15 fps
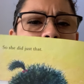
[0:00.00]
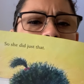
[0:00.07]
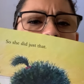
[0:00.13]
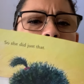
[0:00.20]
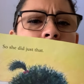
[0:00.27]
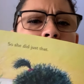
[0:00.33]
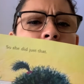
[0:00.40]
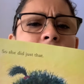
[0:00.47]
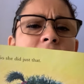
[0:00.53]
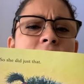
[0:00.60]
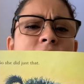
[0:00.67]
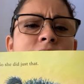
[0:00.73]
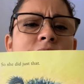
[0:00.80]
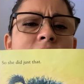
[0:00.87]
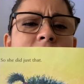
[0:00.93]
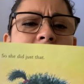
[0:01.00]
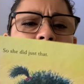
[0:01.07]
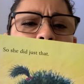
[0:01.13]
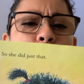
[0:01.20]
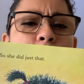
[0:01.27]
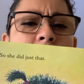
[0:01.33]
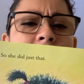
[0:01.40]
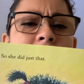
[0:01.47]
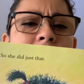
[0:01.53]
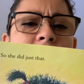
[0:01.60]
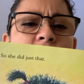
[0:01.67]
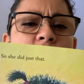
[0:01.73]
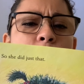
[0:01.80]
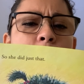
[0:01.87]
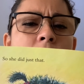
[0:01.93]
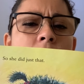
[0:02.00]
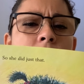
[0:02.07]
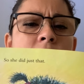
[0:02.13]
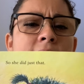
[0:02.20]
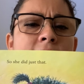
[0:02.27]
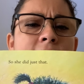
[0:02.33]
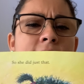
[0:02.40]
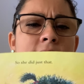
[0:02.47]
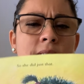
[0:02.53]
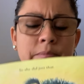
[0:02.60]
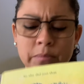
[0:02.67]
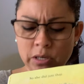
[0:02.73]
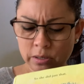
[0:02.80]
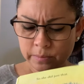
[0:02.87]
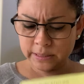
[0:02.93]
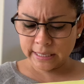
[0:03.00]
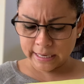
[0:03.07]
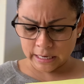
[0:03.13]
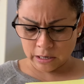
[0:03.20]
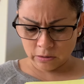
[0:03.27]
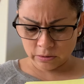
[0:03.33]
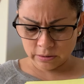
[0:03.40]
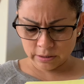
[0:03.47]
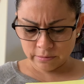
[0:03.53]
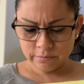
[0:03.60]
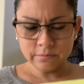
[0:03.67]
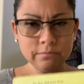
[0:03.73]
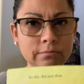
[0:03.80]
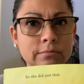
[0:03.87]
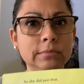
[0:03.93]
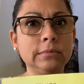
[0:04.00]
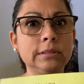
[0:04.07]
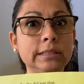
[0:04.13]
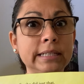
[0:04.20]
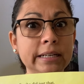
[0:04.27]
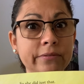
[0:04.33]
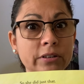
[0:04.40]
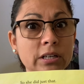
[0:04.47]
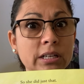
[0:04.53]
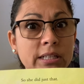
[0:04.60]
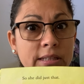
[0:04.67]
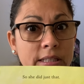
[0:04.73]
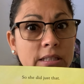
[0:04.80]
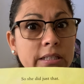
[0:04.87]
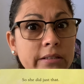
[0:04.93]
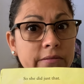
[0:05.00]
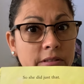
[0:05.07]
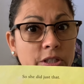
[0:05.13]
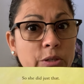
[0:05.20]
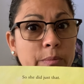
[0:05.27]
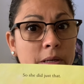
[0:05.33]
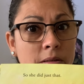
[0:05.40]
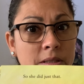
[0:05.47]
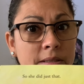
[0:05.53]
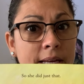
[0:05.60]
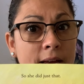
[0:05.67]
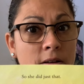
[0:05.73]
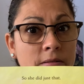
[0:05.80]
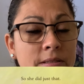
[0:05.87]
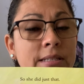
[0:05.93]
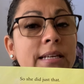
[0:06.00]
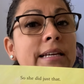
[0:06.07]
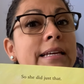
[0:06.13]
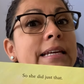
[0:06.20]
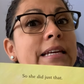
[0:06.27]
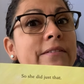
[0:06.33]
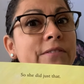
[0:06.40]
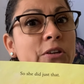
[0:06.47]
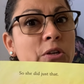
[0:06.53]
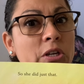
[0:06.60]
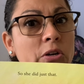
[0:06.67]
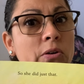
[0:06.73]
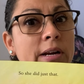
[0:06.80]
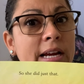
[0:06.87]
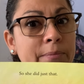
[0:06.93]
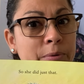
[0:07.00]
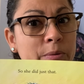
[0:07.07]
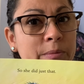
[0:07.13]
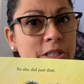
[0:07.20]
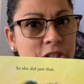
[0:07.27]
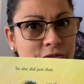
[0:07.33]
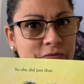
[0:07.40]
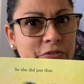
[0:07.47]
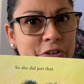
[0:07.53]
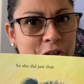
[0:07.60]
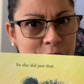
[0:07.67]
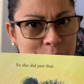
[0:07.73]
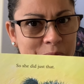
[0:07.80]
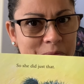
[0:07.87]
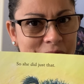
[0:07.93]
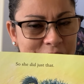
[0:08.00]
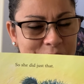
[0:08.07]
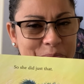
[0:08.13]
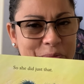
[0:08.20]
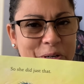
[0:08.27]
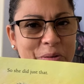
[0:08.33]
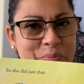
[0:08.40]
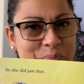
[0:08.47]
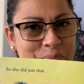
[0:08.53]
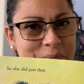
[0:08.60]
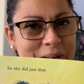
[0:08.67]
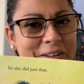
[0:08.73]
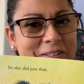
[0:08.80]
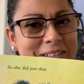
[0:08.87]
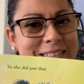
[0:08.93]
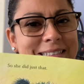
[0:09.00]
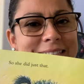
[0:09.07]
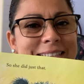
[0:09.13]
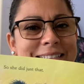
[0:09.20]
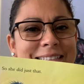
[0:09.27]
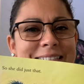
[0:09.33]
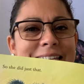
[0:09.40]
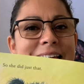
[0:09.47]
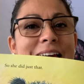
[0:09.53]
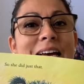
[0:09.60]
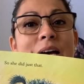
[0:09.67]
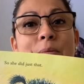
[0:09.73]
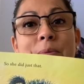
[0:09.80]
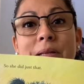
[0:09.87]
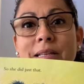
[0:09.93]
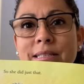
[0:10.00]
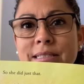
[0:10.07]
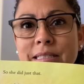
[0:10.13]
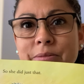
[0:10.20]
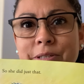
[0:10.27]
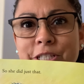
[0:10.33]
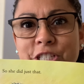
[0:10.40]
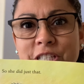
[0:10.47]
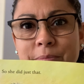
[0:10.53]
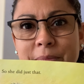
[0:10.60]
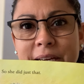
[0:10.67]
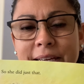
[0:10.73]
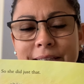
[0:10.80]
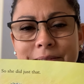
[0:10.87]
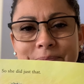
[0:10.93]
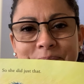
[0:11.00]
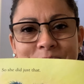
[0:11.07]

Although that looks like a plant that she probably has in Mom's house. Never cut the leaves on your mom's house if you don't have permission from your parents. But let's see what she made.